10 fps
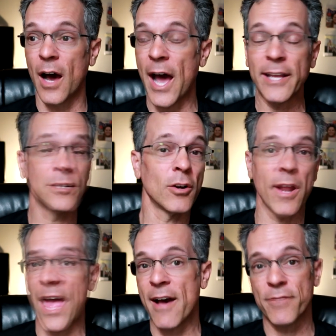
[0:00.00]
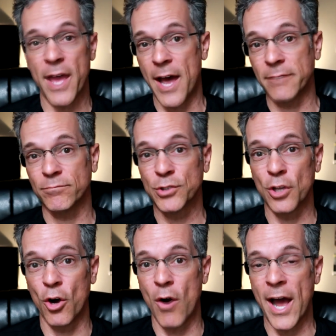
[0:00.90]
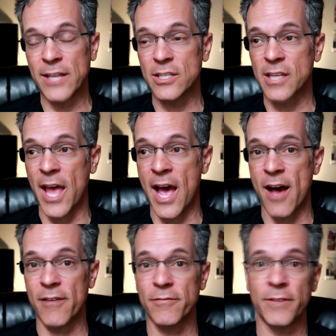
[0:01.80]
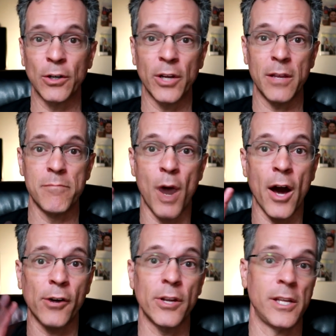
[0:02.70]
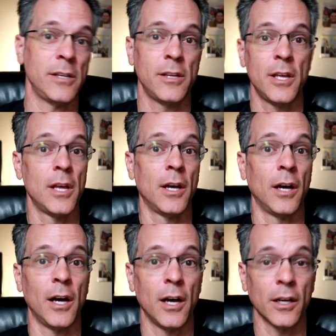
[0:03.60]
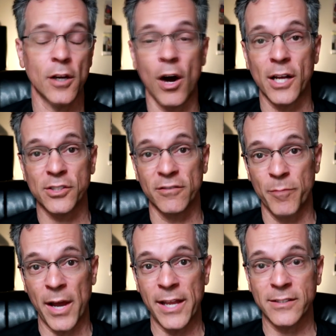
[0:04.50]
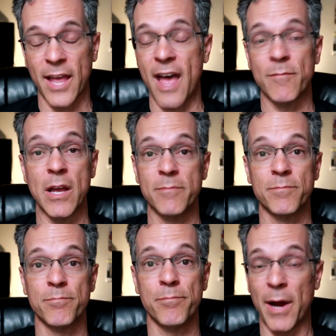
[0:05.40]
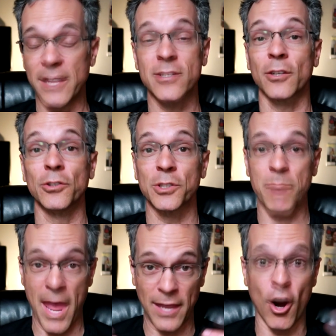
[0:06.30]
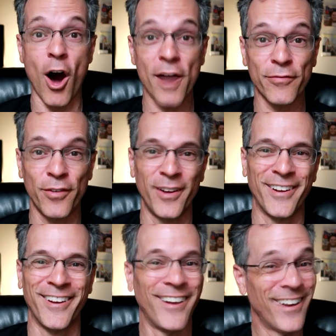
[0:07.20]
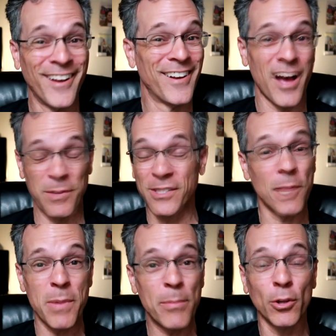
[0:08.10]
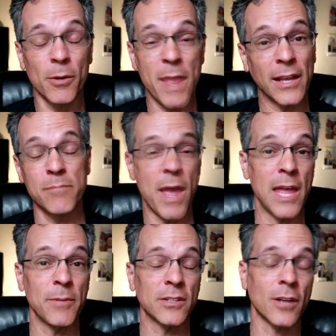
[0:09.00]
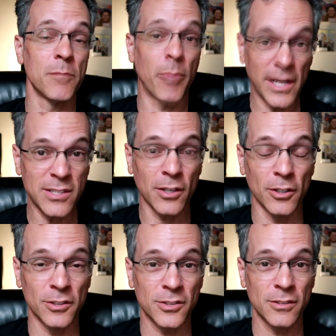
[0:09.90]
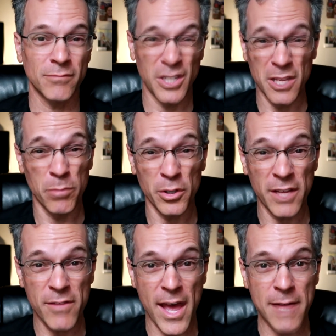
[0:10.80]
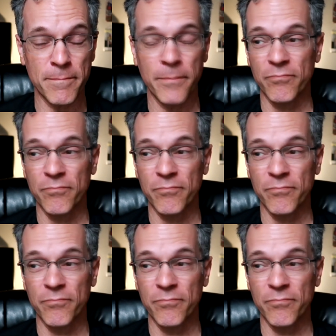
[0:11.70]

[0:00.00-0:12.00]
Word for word: I don't have that. So I just have very moderate costs of bikes. I have my bicycles paid off. I mean, some people are making payments on bicycles. Can you believe that?